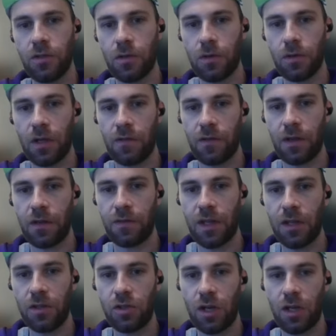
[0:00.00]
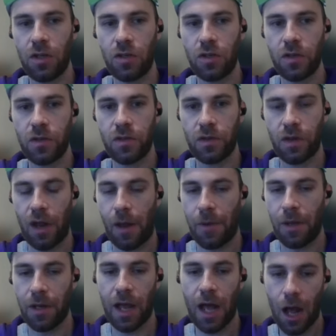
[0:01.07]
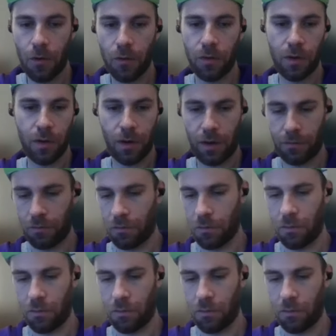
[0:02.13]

So if that changes, I mean, how